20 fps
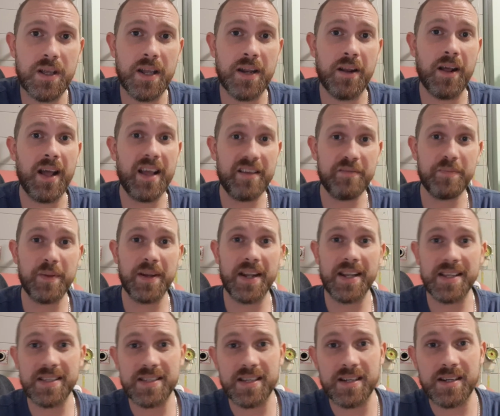And I have been
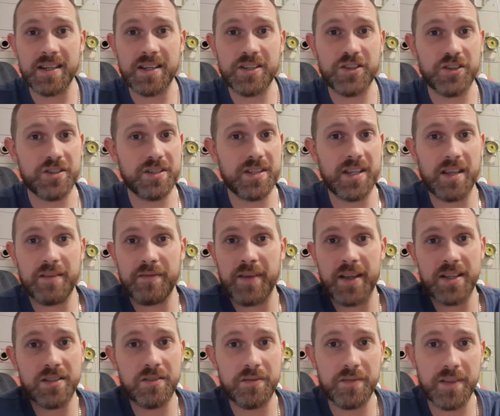eating. It's just the
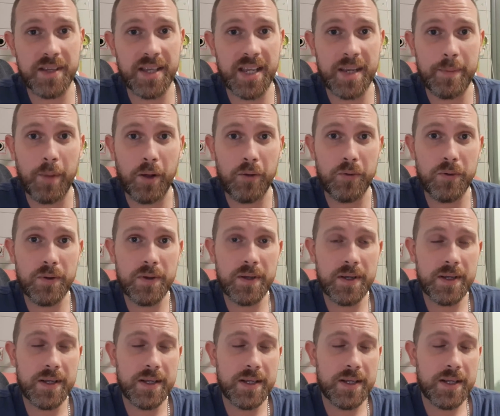effect of the chemo.
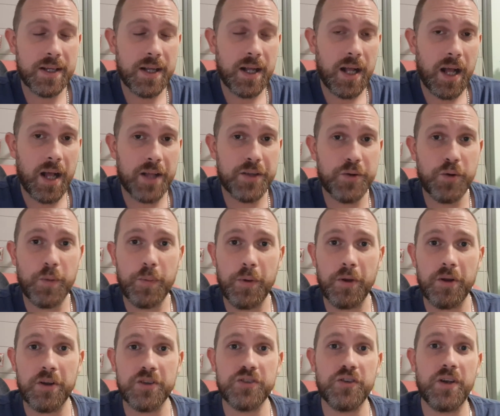I do
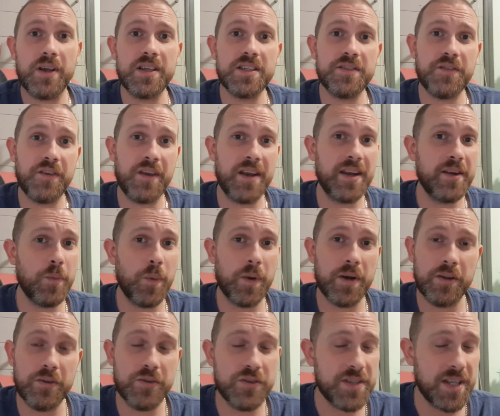apologise for anyone
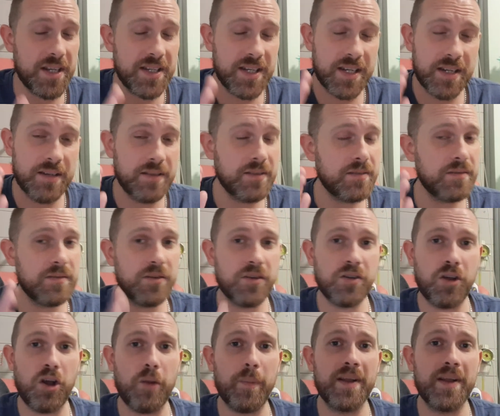who's sending
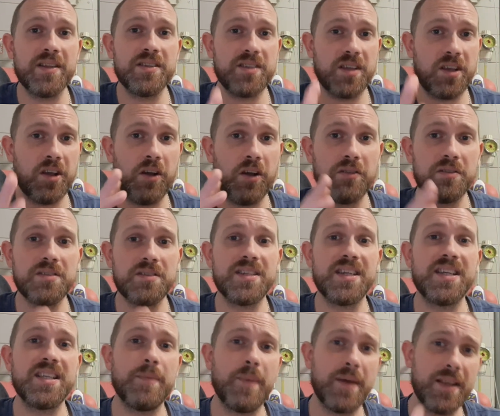comments. I can't
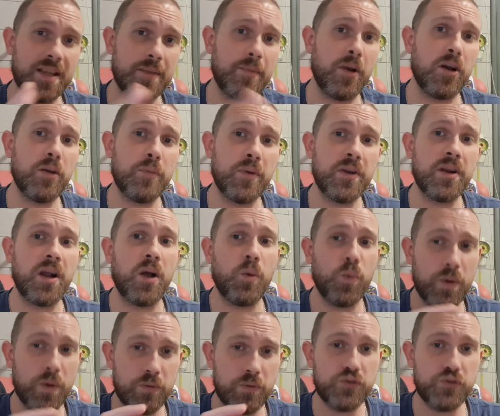see them at the moment. I
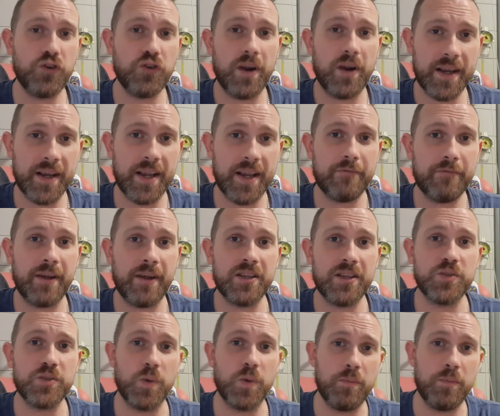will try and get around
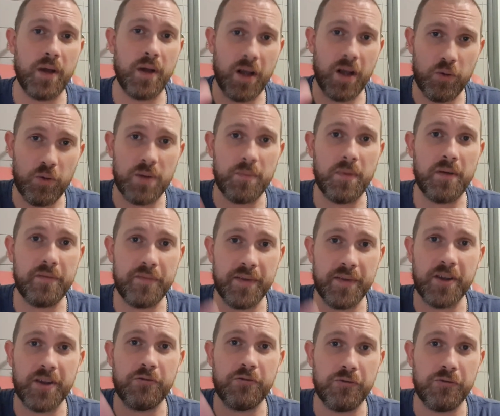to them by holding my
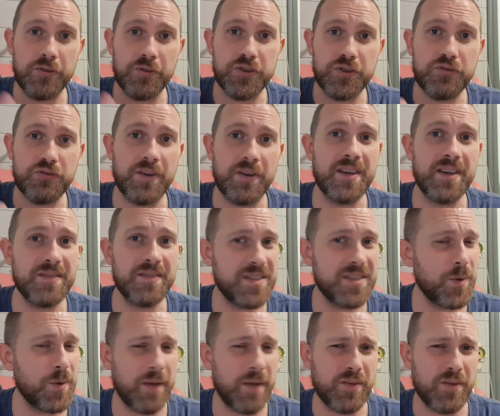finger on the screen. I'm
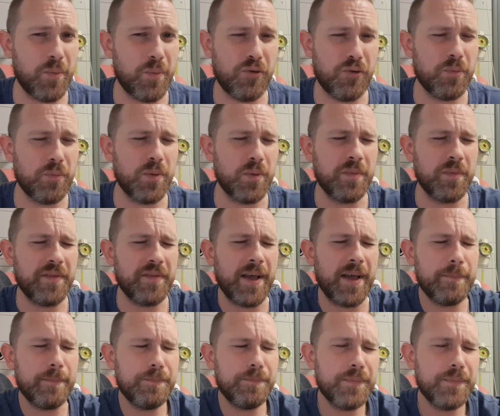still having a problem with that.